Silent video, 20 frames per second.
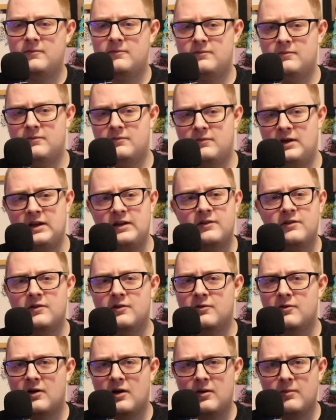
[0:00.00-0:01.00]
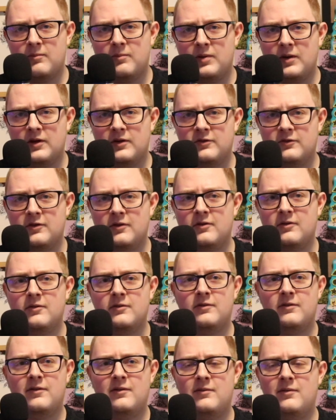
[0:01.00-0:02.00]
Instagram
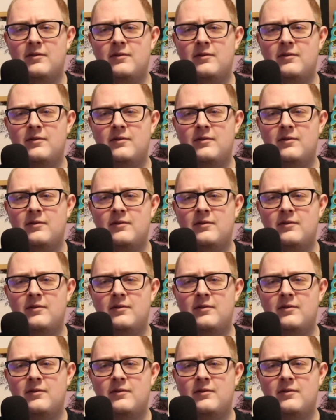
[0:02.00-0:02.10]
pictures, and